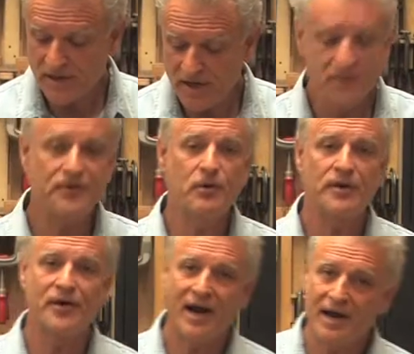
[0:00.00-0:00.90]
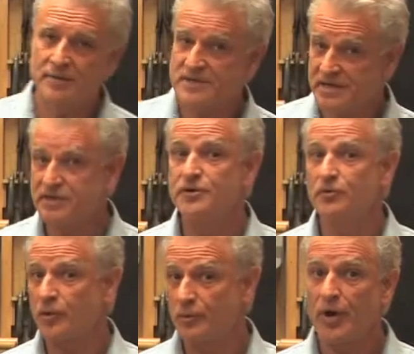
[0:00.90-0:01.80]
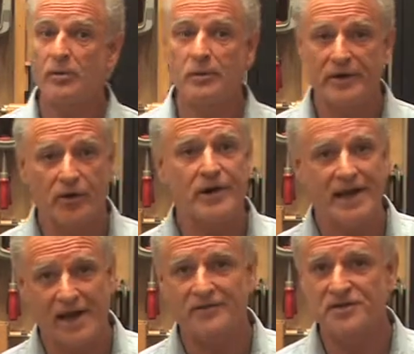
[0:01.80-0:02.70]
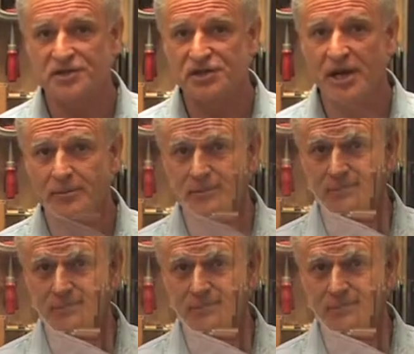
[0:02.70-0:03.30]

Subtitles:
and a few other items that you will probably already have in your shop.